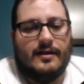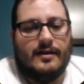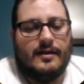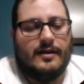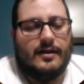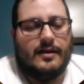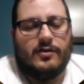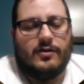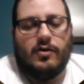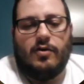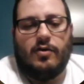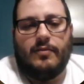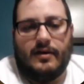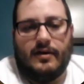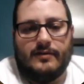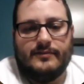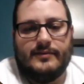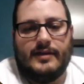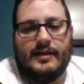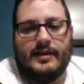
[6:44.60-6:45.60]

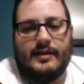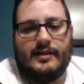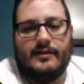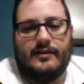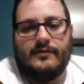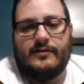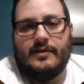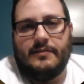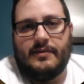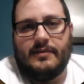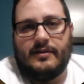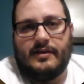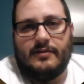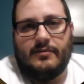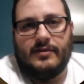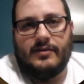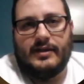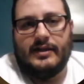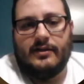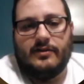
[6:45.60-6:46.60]
cobalt, and these typically will
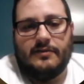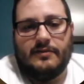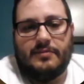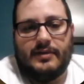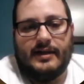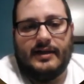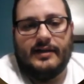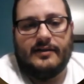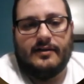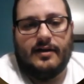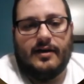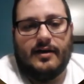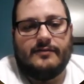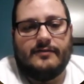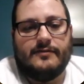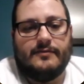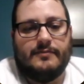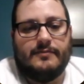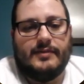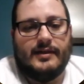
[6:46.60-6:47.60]
kill a plant off,
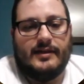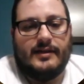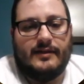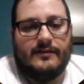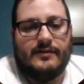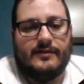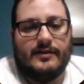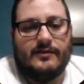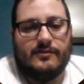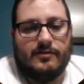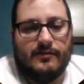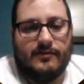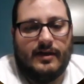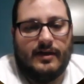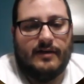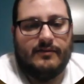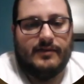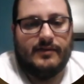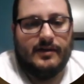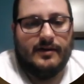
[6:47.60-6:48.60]
but these things
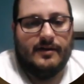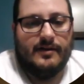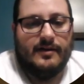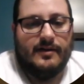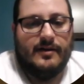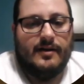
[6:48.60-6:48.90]
survive there.